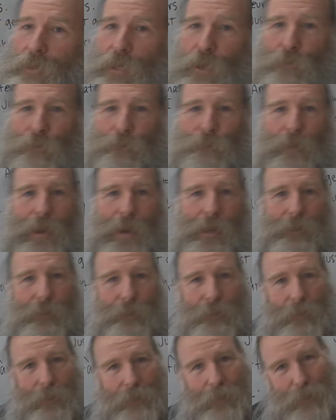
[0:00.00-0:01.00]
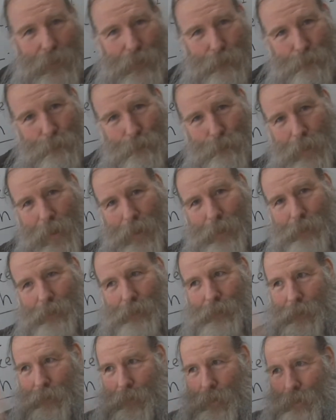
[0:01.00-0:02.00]
go with fantasy. You can
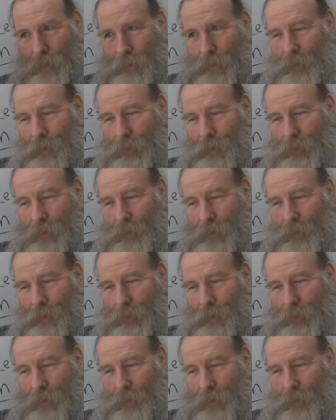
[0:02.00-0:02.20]
fantasize